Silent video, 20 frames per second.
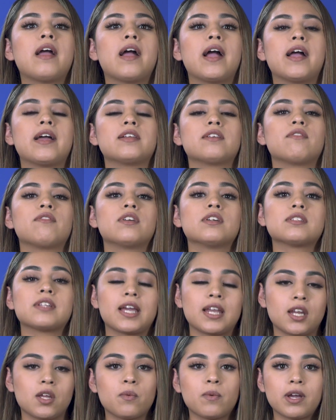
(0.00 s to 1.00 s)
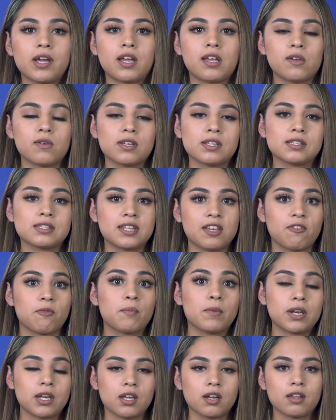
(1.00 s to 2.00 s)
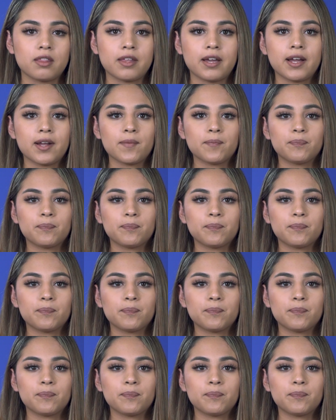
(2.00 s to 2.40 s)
and if there's any way you can save money on that.